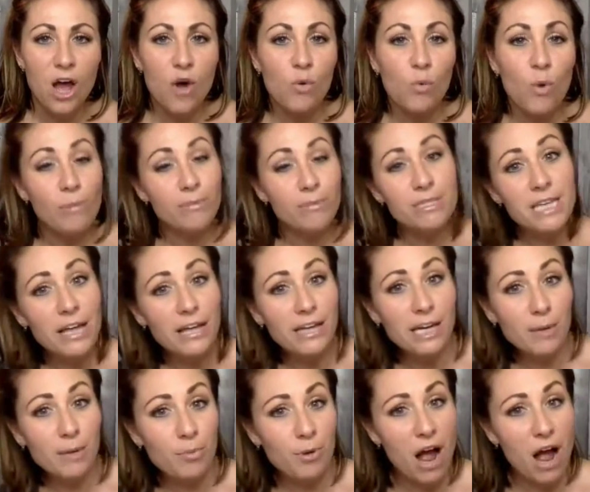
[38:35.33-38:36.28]
Well, I'm
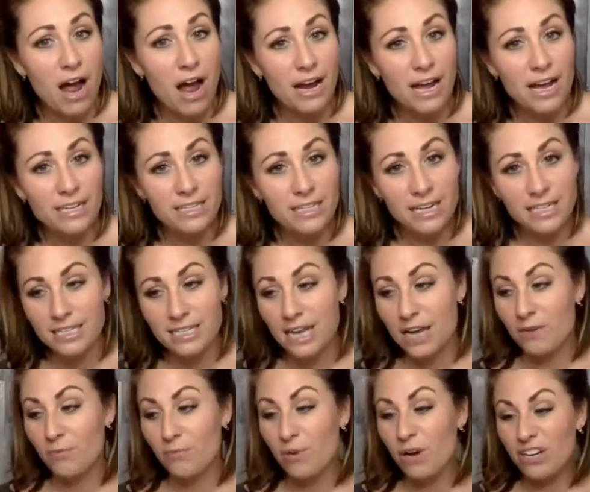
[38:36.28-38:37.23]
selling a product. I
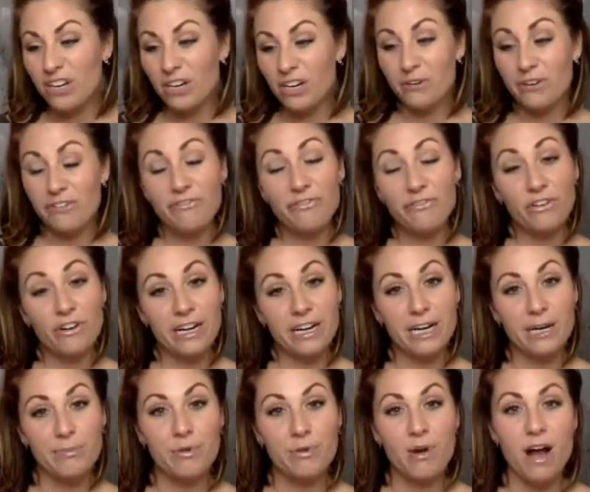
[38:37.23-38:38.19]
said, well, you're
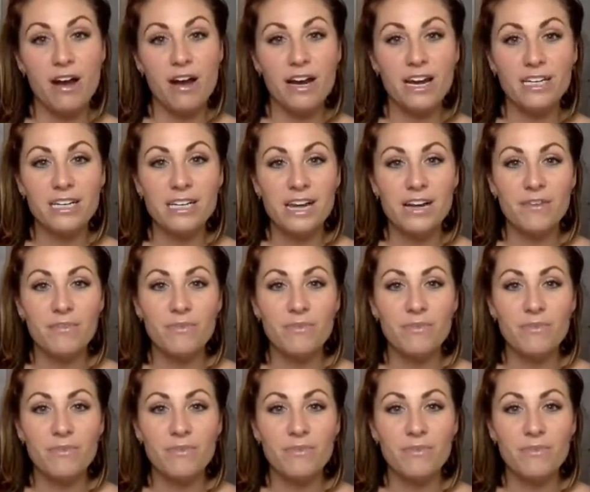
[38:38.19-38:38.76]
referring a product.